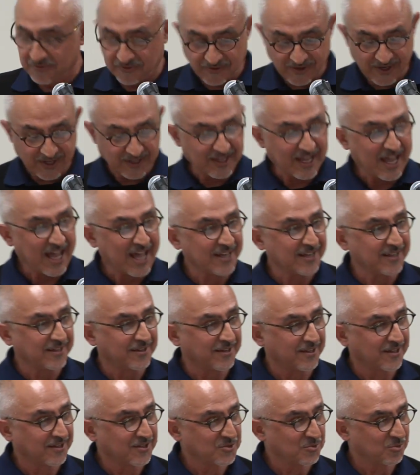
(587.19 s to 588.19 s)
Fred
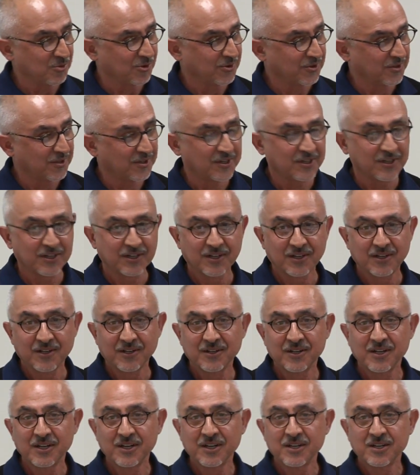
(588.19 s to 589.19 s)
Halliday's book uh,
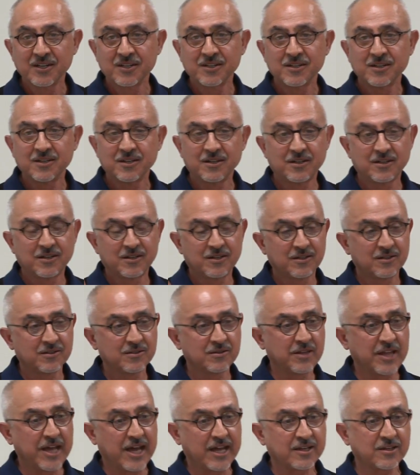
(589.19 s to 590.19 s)
uh,
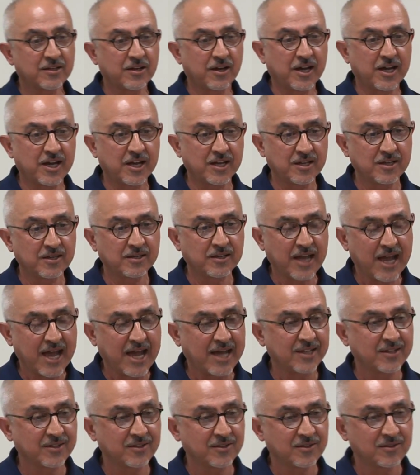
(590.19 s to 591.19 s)
that I
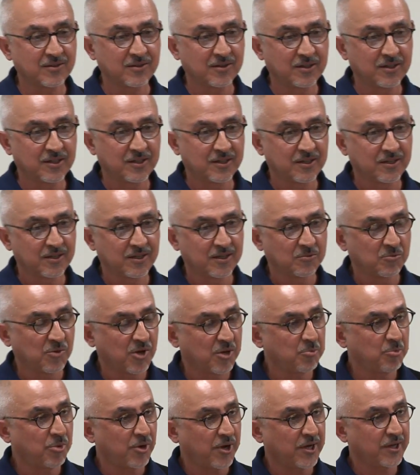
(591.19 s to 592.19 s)
had uh, in
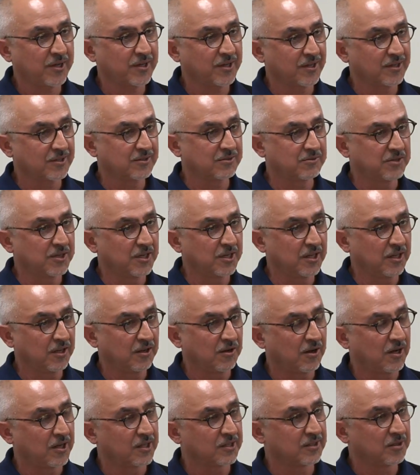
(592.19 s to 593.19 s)
my pocket reading
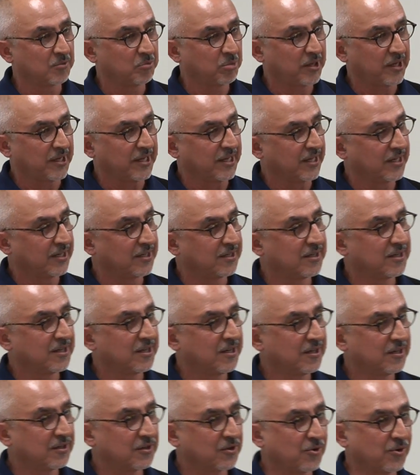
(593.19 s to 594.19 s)
on the plane
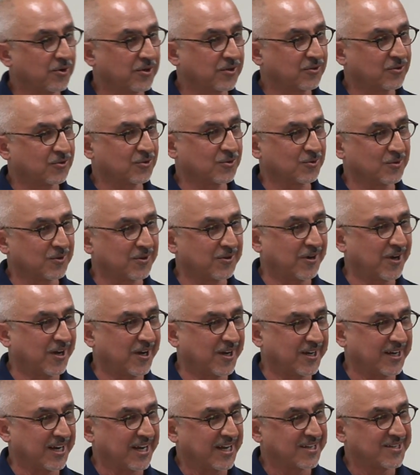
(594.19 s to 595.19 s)
going to
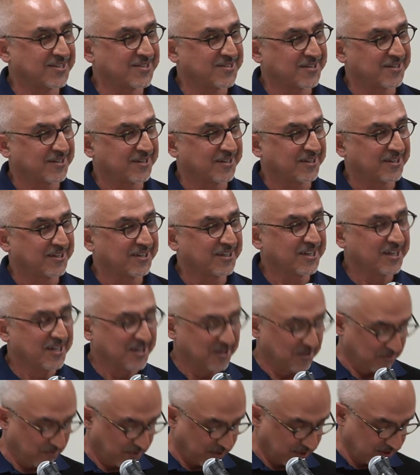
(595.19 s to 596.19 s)
Iran as
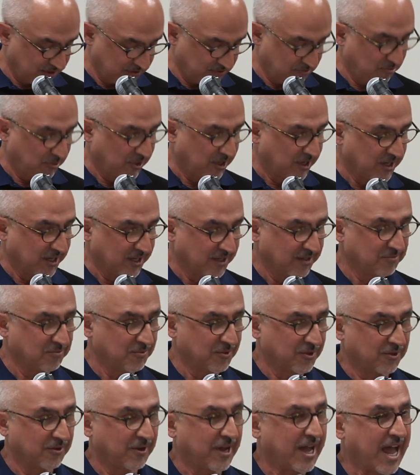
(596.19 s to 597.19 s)
one of my
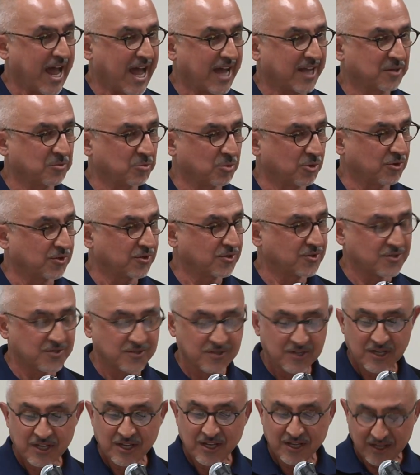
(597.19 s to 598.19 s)
you know, handbooks.
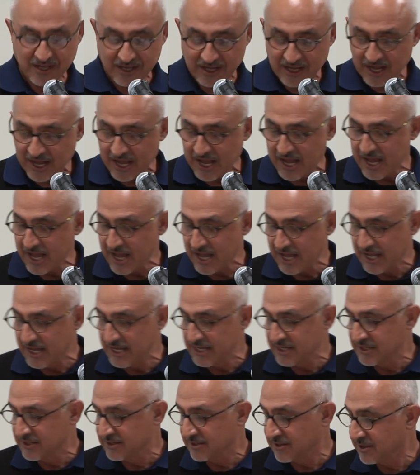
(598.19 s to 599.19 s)

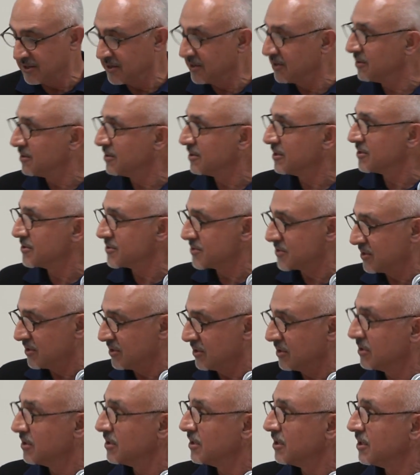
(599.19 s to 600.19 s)
And let's
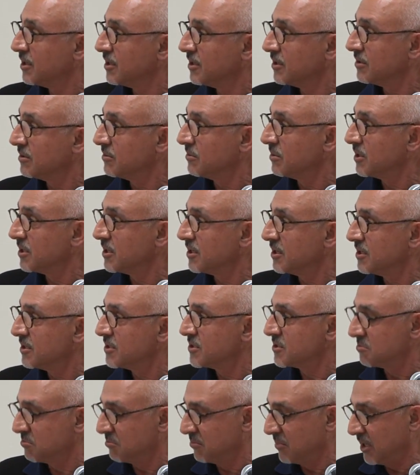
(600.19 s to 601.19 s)
see, where
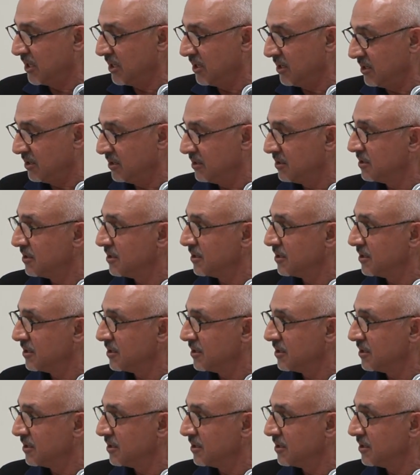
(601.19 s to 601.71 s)
is me?